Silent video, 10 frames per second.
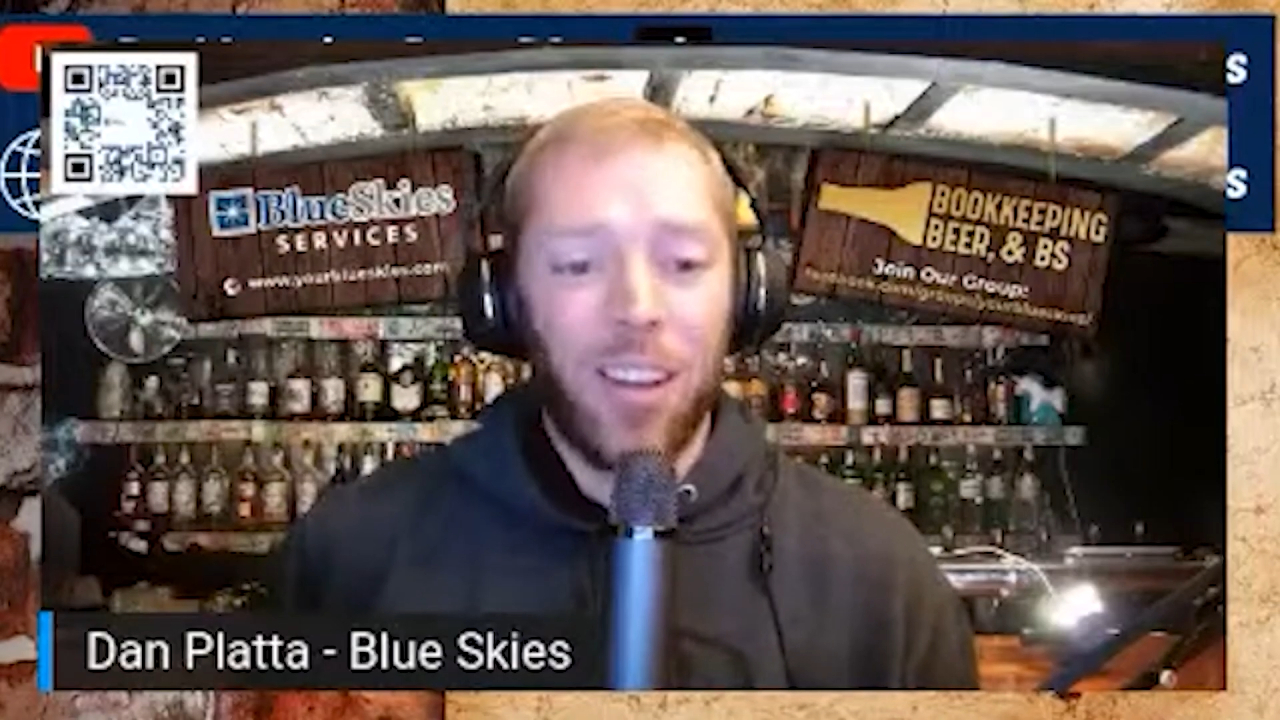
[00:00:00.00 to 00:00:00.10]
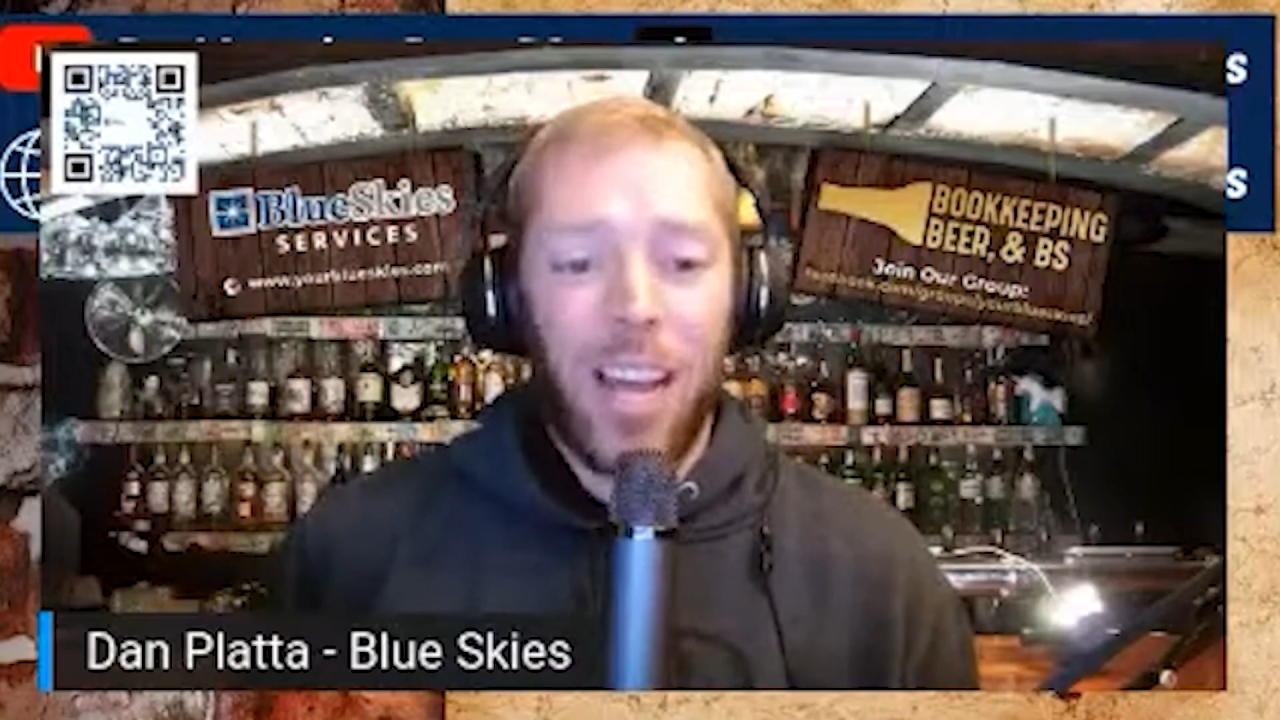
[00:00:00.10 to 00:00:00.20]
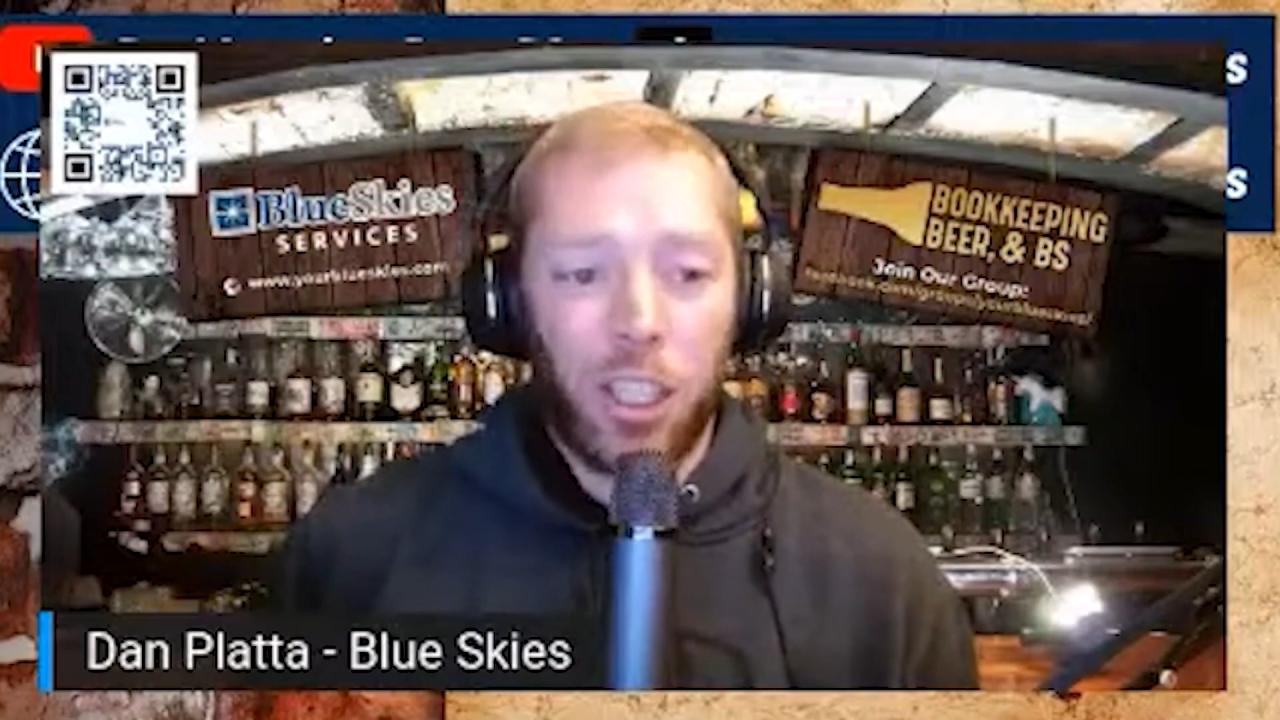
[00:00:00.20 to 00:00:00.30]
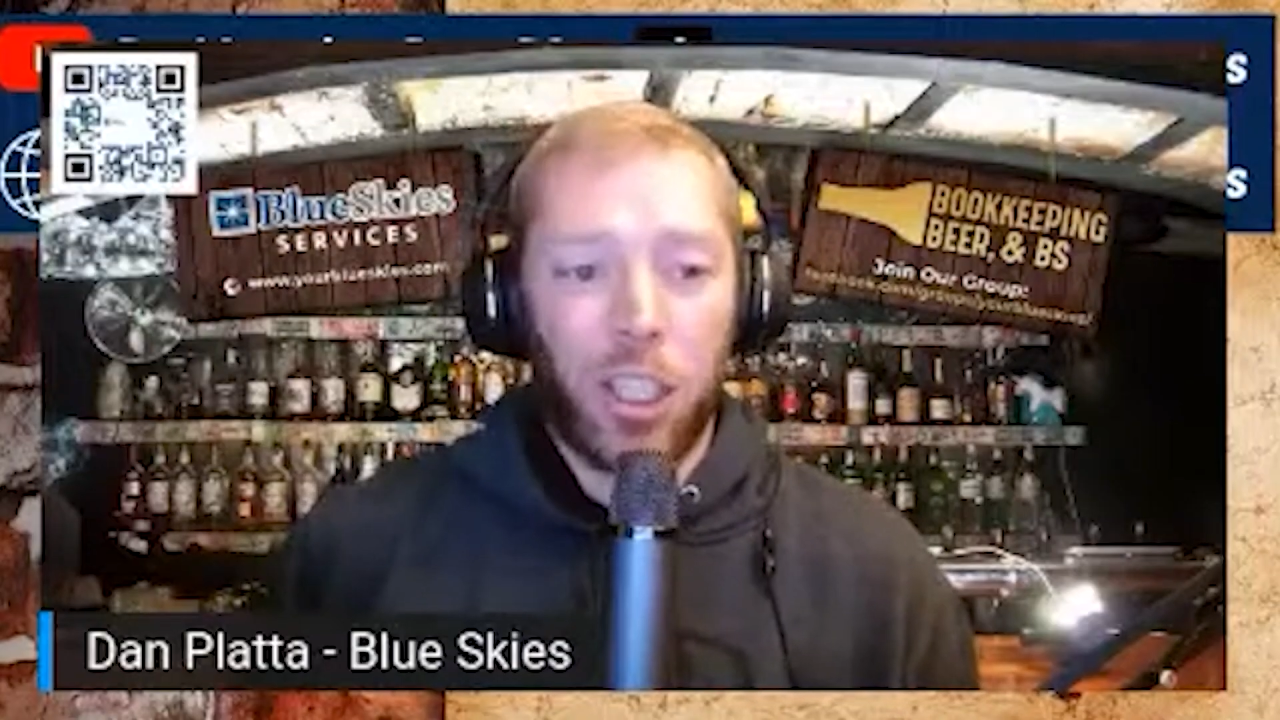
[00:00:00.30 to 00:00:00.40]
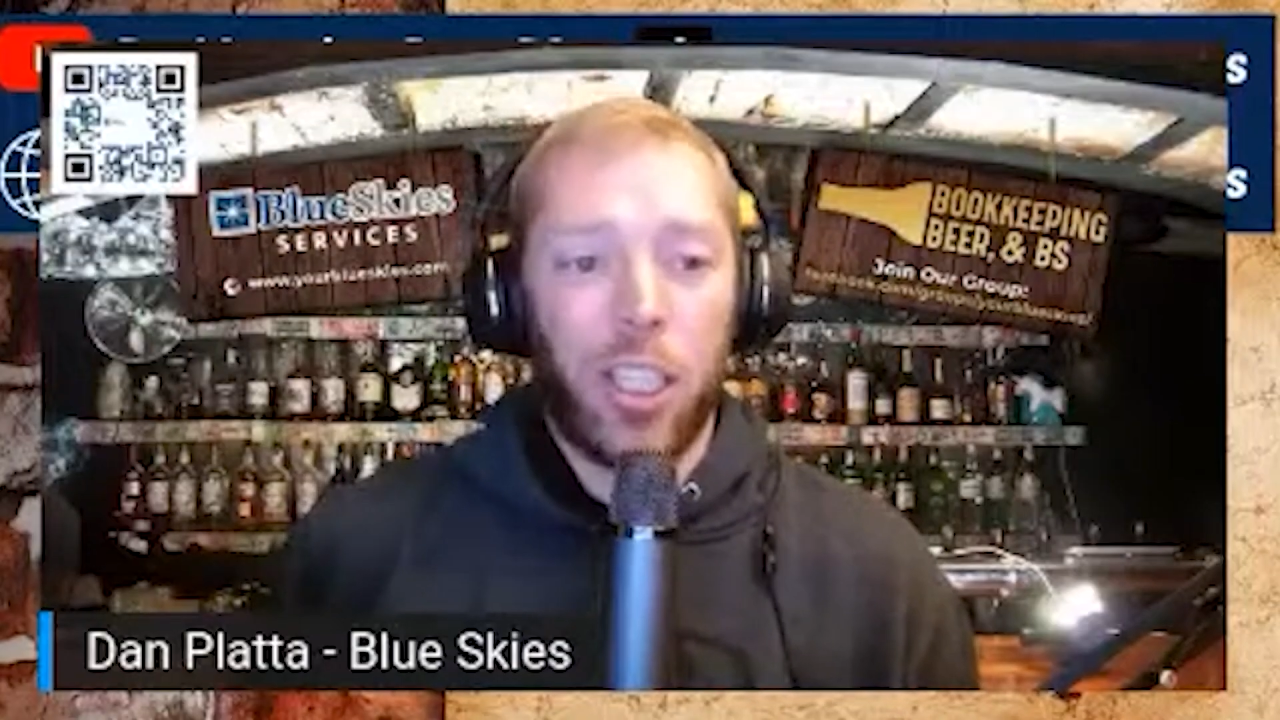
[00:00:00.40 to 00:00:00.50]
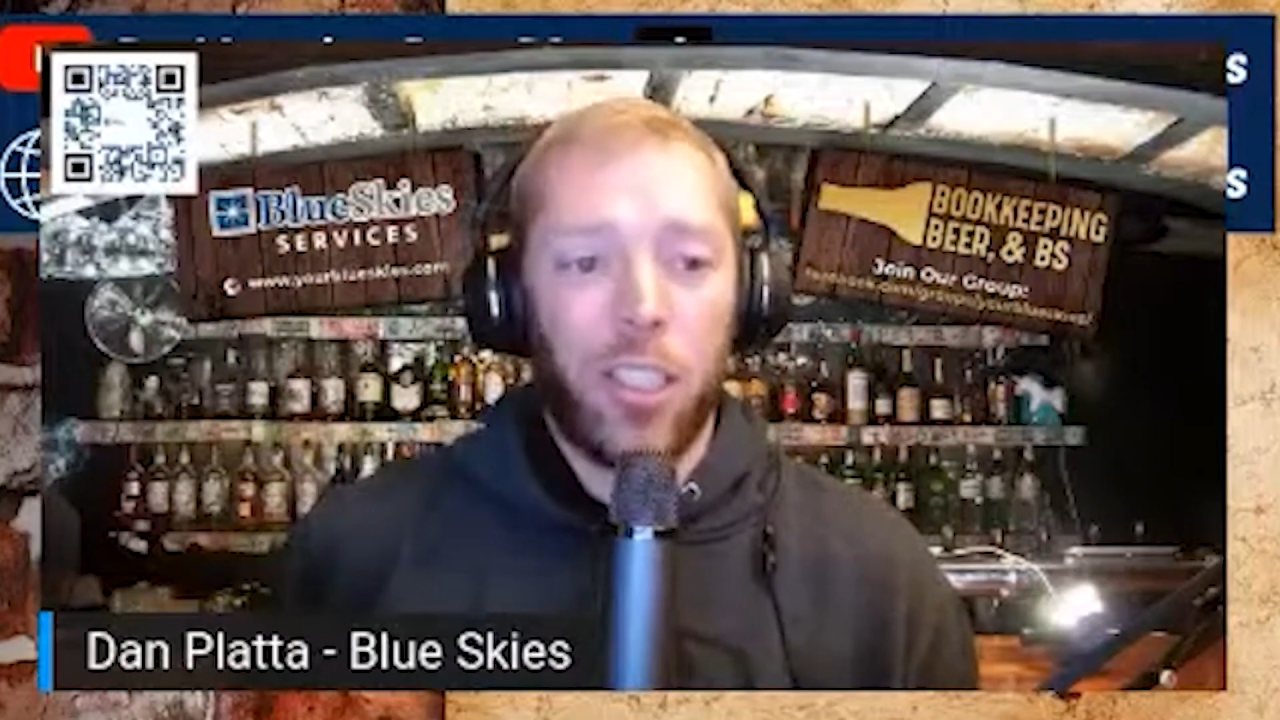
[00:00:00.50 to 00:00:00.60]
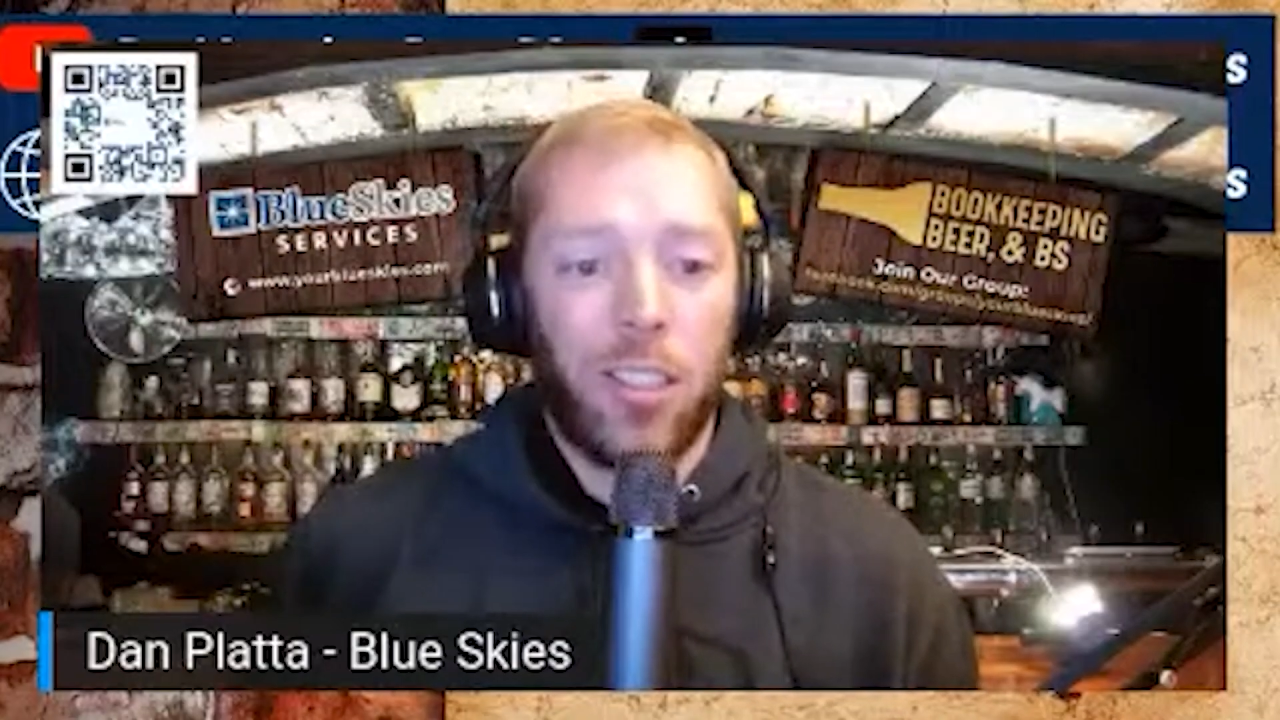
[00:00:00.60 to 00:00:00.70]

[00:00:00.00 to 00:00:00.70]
that sheet,